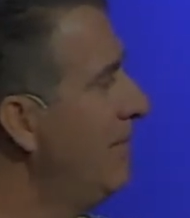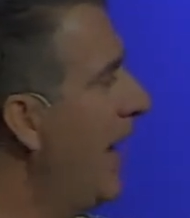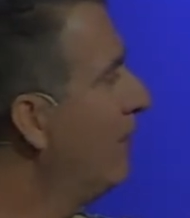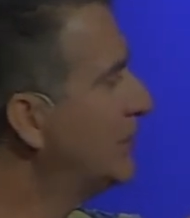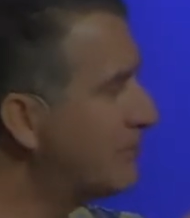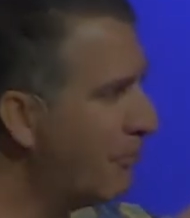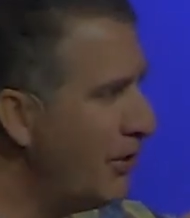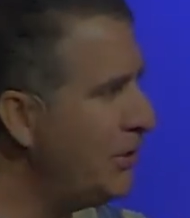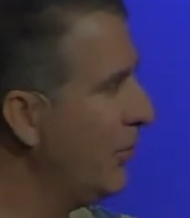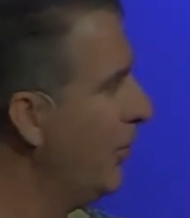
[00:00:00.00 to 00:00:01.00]
I was
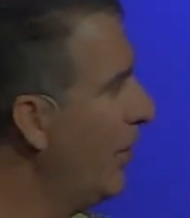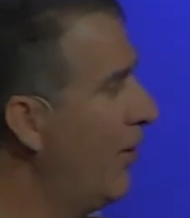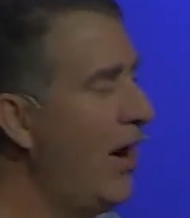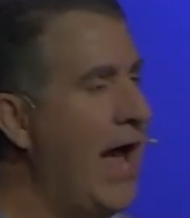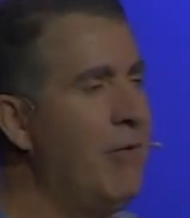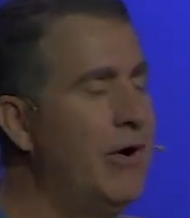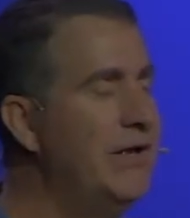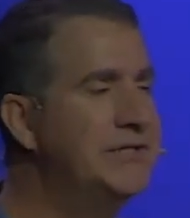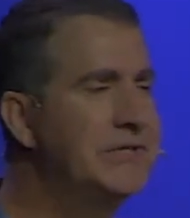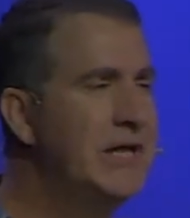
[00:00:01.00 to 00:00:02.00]
sprinkled or I
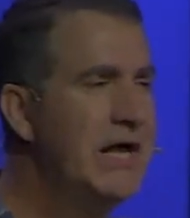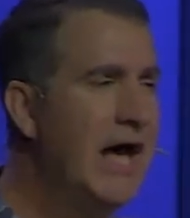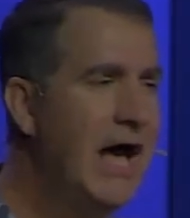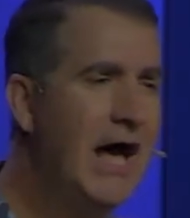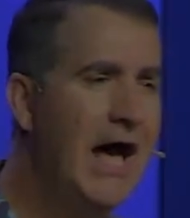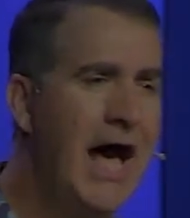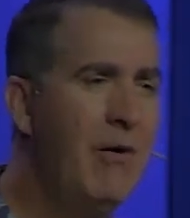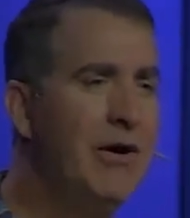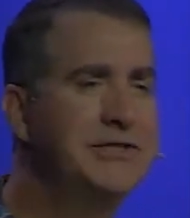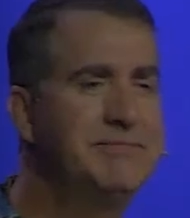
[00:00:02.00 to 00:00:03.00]
was, uh, I
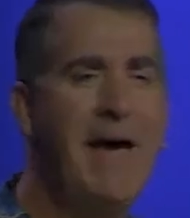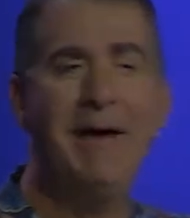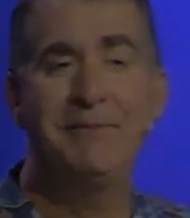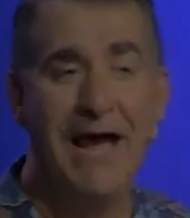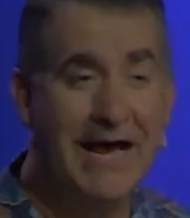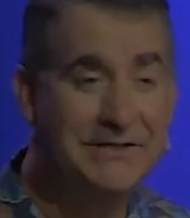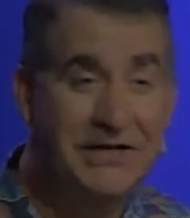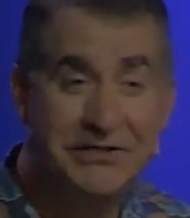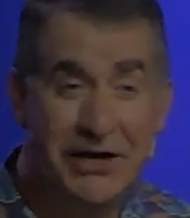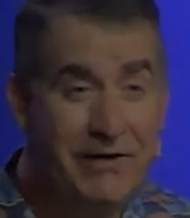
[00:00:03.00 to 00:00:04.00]
was baptized
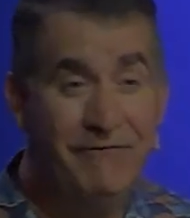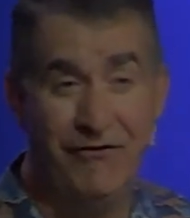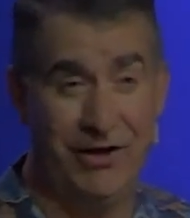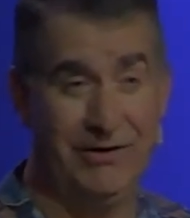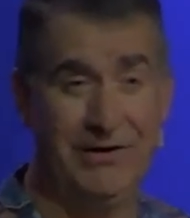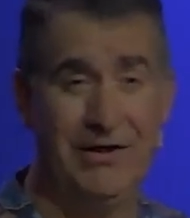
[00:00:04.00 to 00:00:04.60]
as an infant.